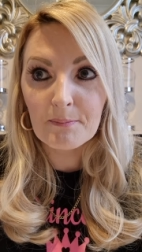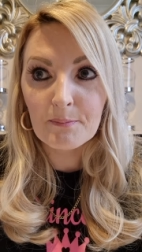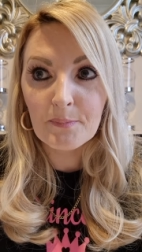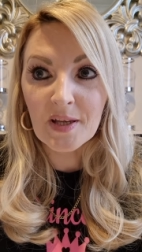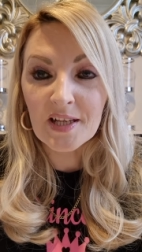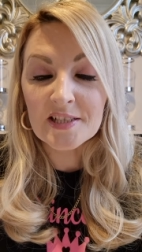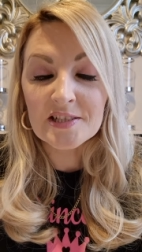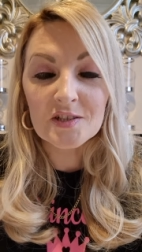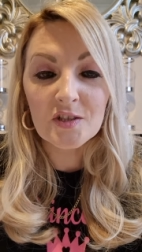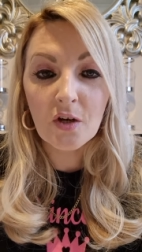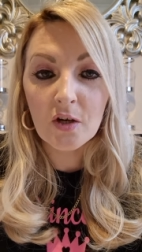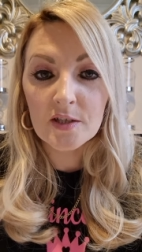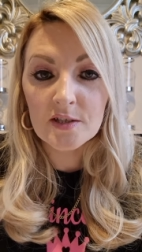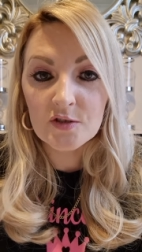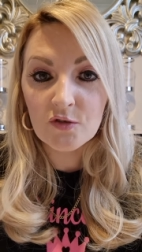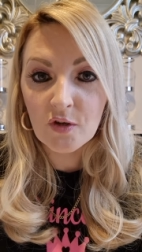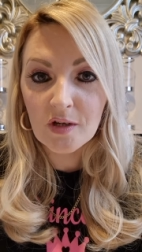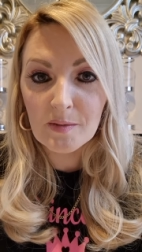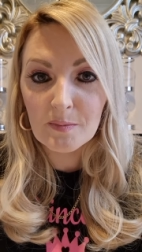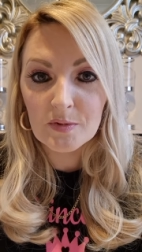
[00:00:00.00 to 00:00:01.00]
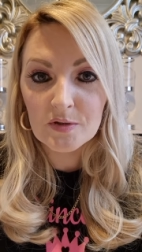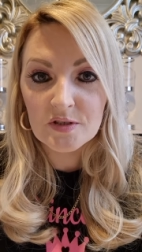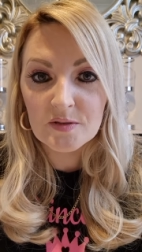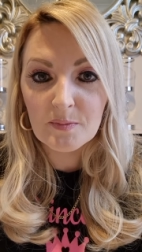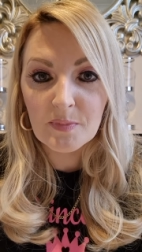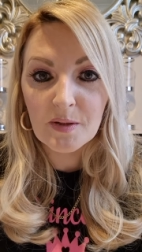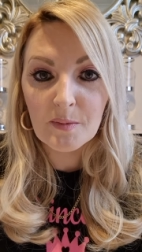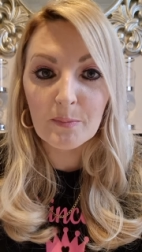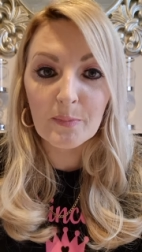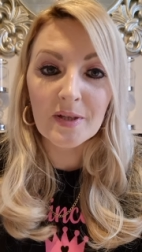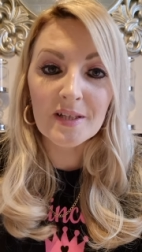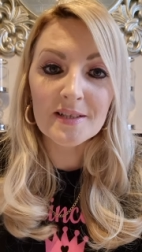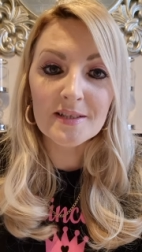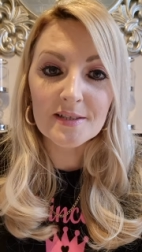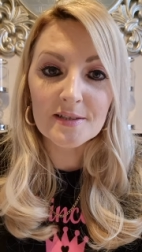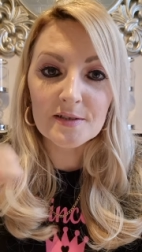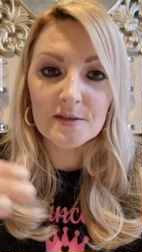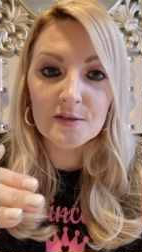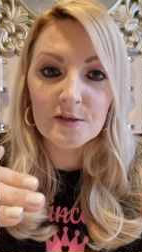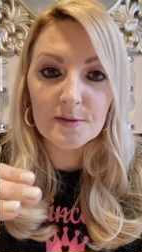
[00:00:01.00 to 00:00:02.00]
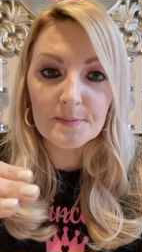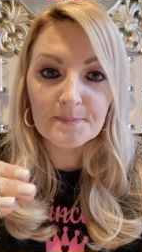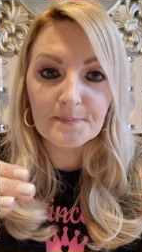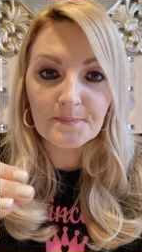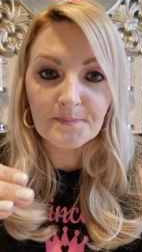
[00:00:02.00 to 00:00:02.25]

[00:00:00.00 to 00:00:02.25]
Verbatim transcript: big skyscrapers, big buildings,